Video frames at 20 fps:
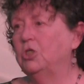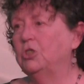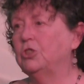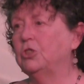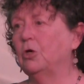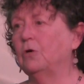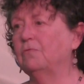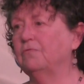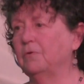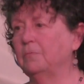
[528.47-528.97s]

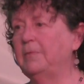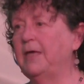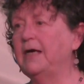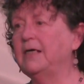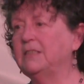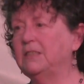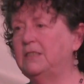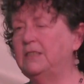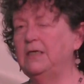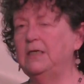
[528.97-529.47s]
So from
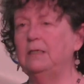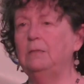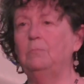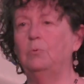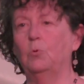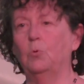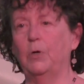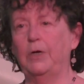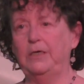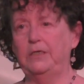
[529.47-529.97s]
that
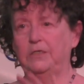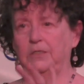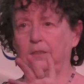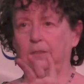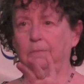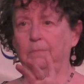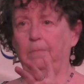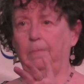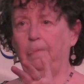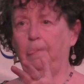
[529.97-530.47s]
standpoint,
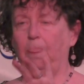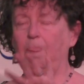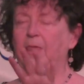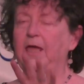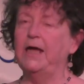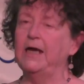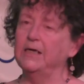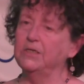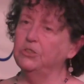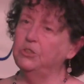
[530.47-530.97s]

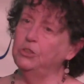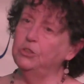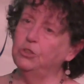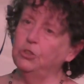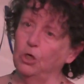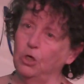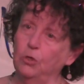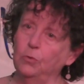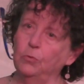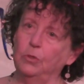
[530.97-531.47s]
the
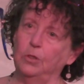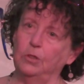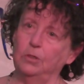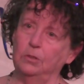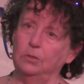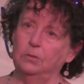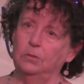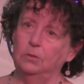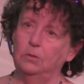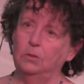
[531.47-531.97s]

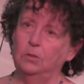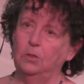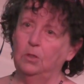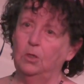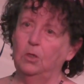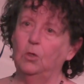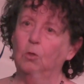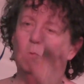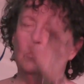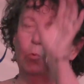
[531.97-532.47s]
axiotonal
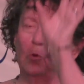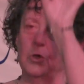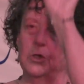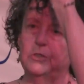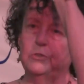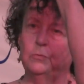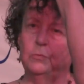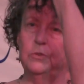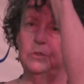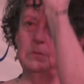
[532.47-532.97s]

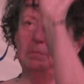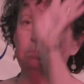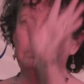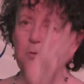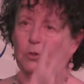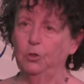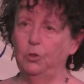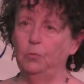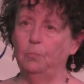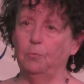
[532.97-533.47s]
works with the
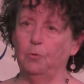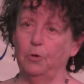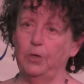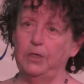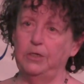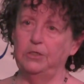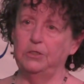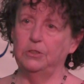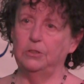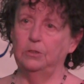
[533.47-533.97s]

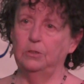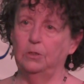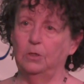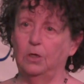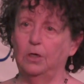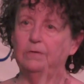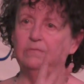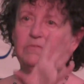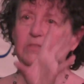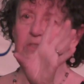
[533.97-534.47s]
blueprint
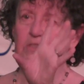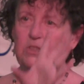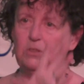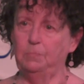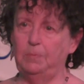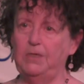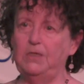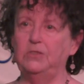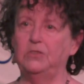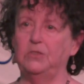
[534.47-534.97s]
of the
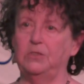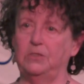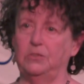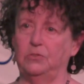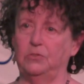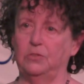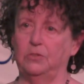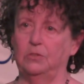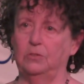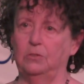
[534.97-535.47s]
species,